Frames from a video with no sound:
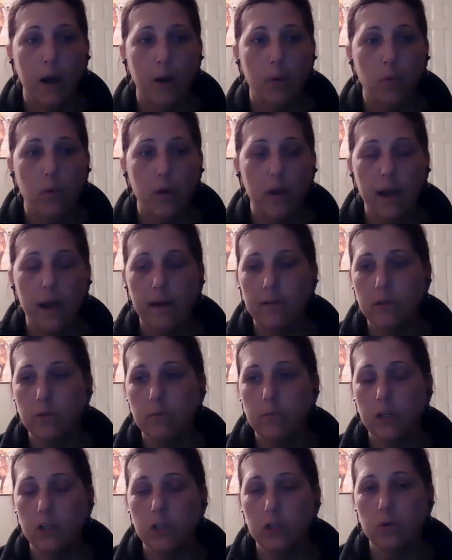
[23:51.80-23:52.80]
We have to
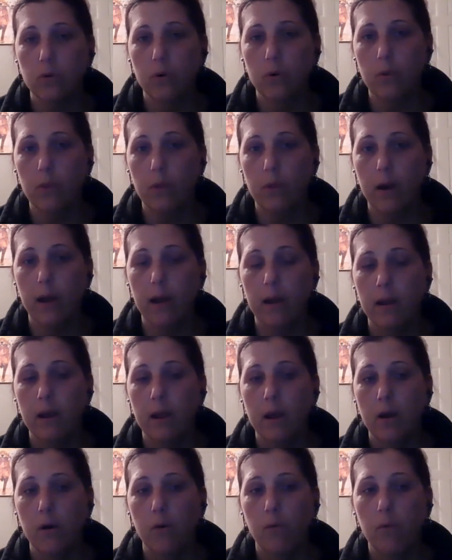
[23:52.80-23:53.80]
make sure that
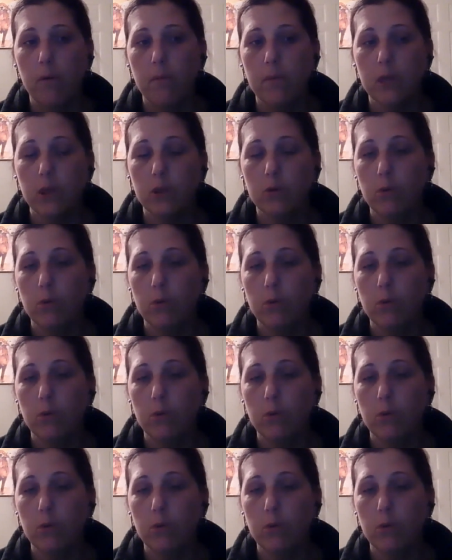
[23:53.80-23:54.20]
we meet